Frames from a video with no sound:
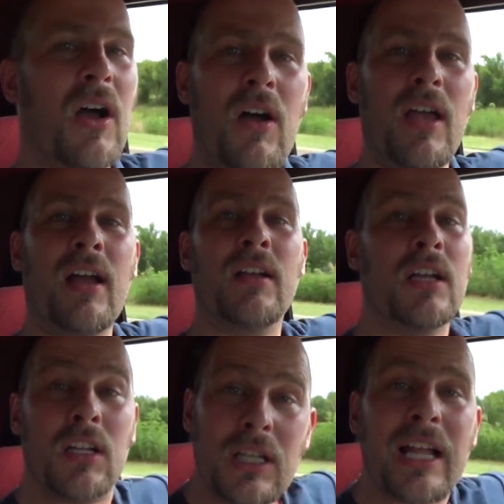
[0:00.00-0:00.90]
Oh yeah.
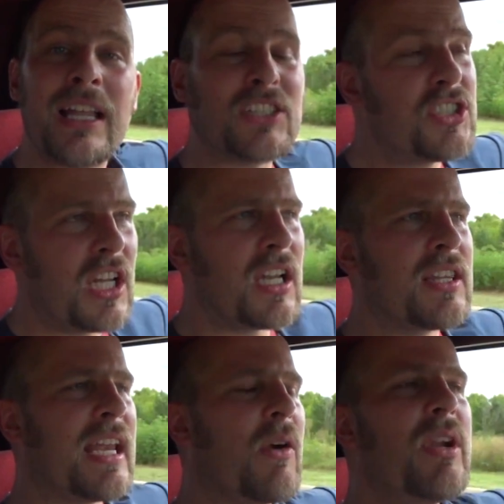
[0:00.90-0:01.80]
That's another
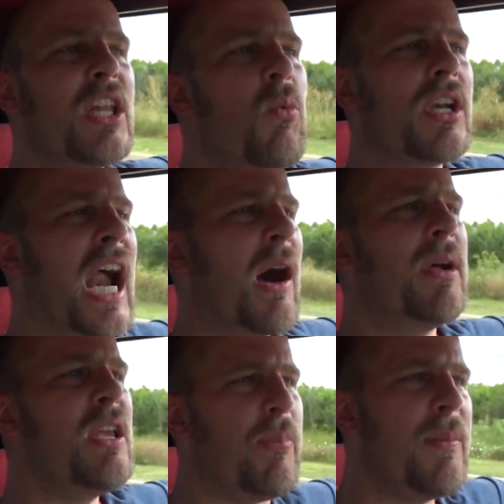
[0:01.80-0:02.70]
thing. I really wonder how
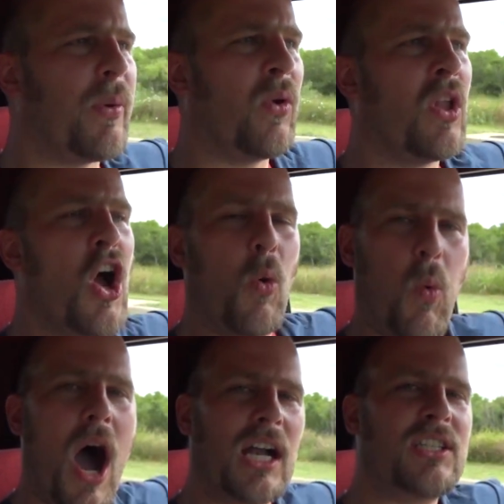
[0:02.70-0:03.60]
many people
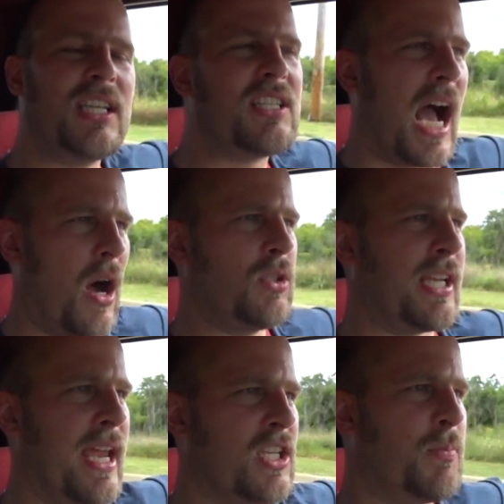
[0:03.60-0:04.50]
watch these
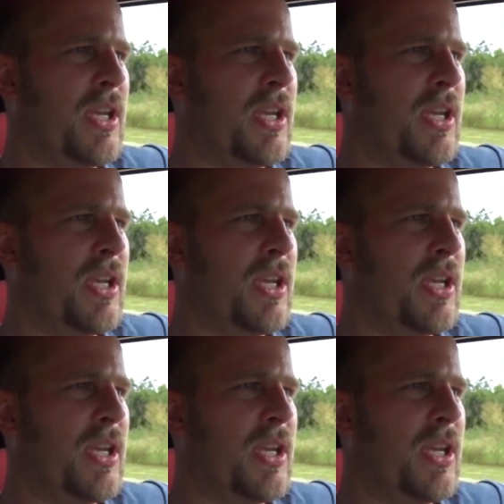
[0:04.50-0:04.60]
outtakes,